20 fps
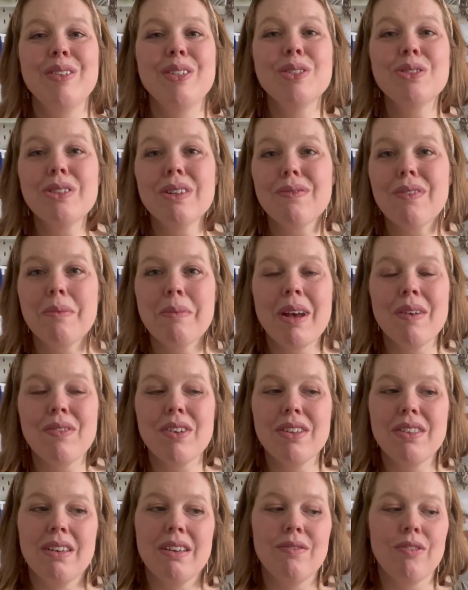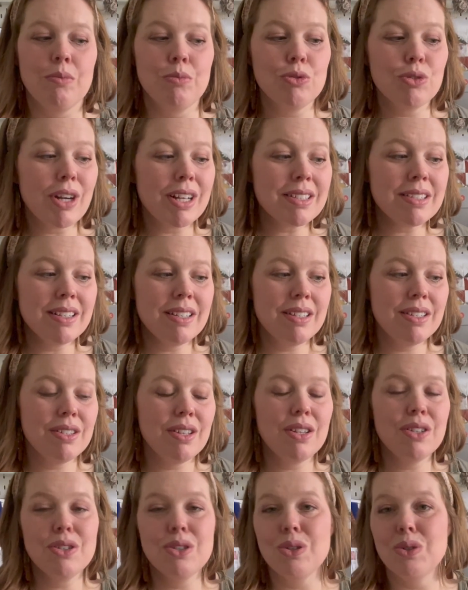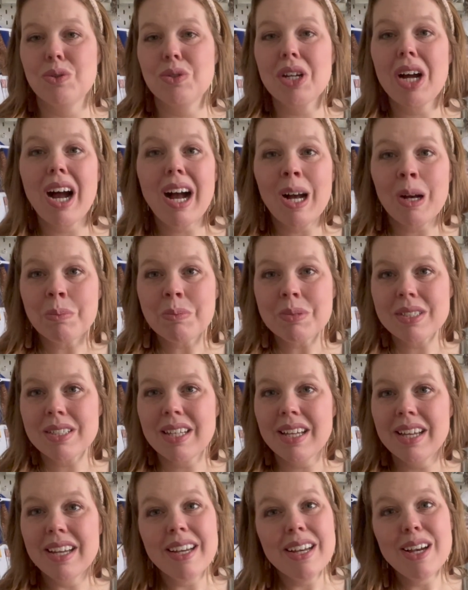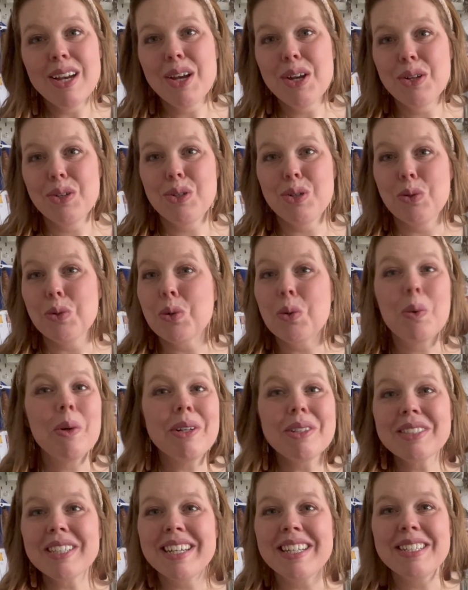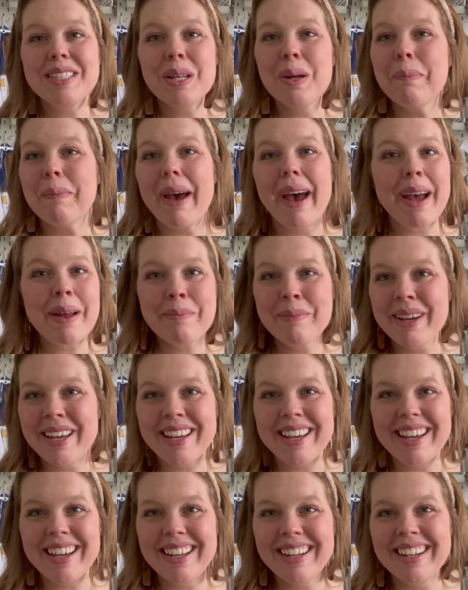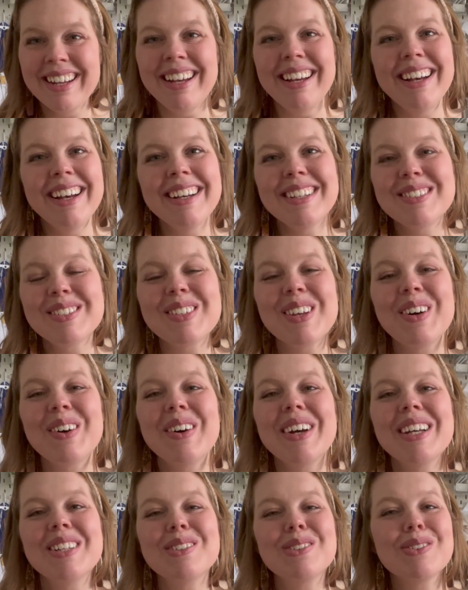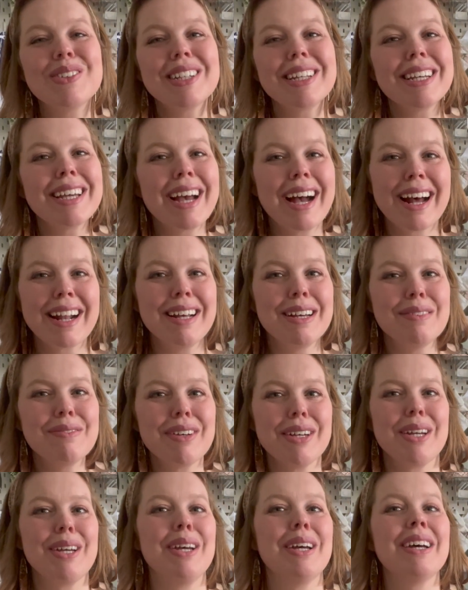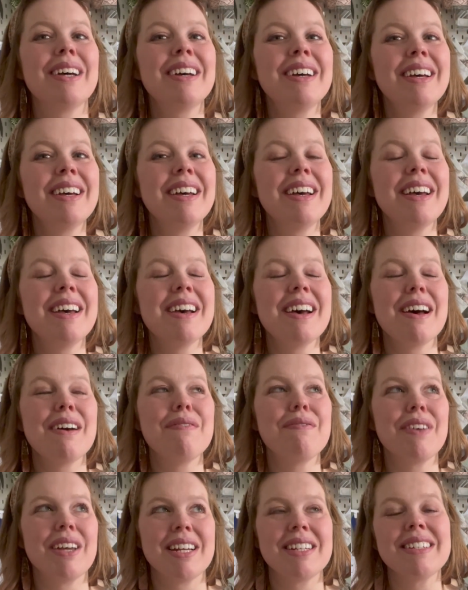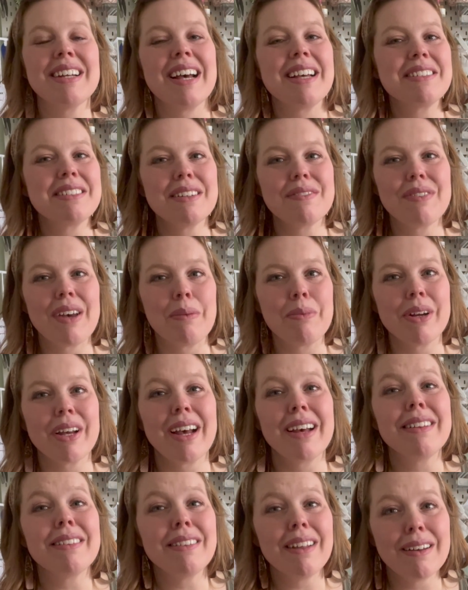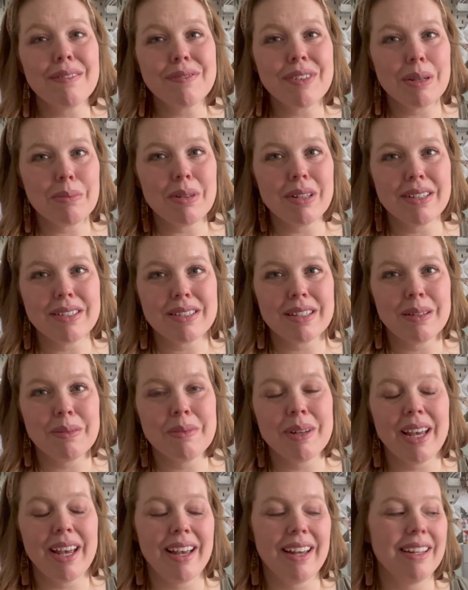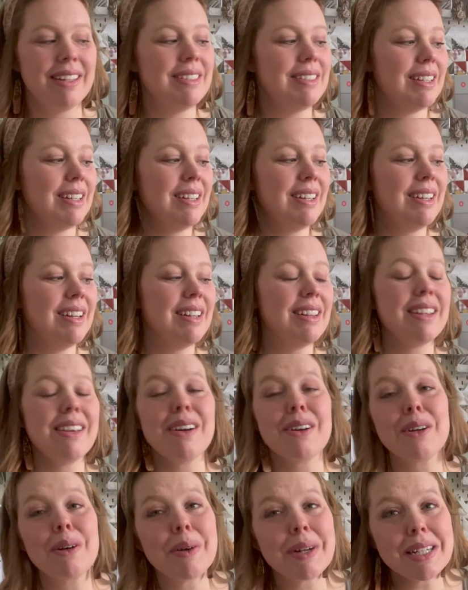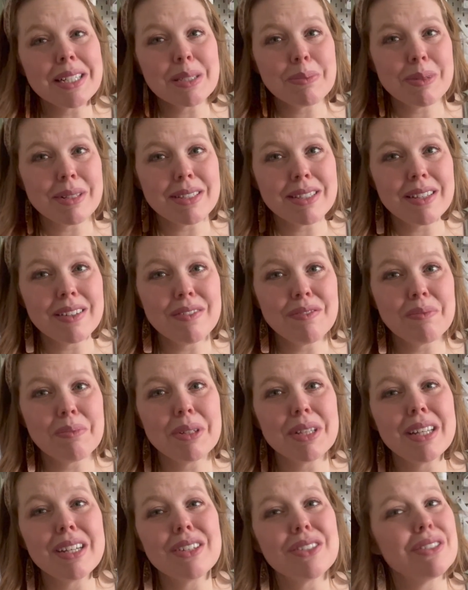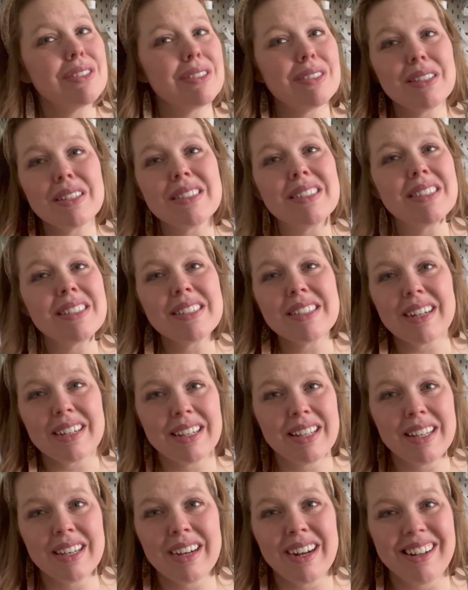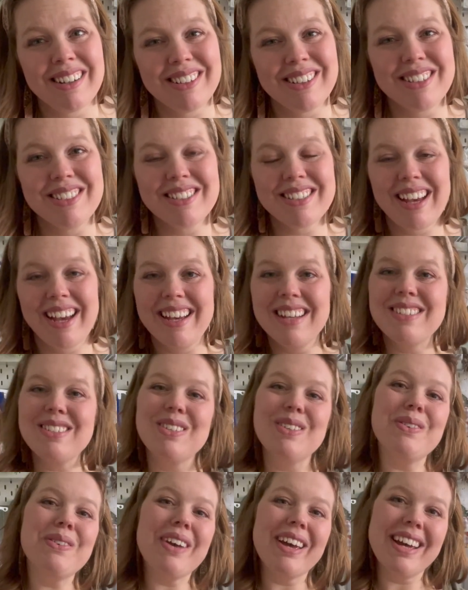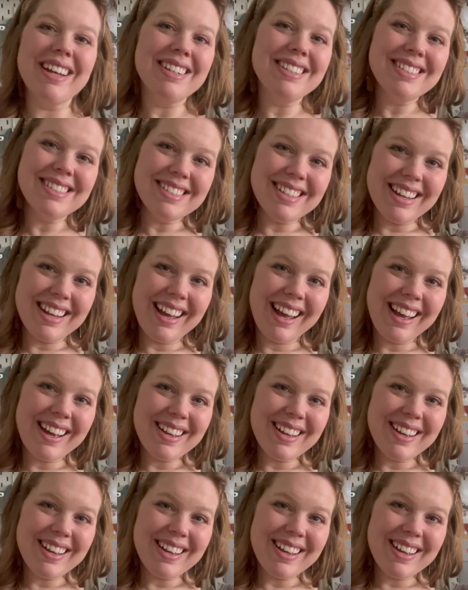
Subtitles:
used it from everything from dresses to tops to quilting to bag making. So it's really kind of a fantastic fabric. I love Fabulism, and they are quite expensive, but they're just stunning colors, as you can see.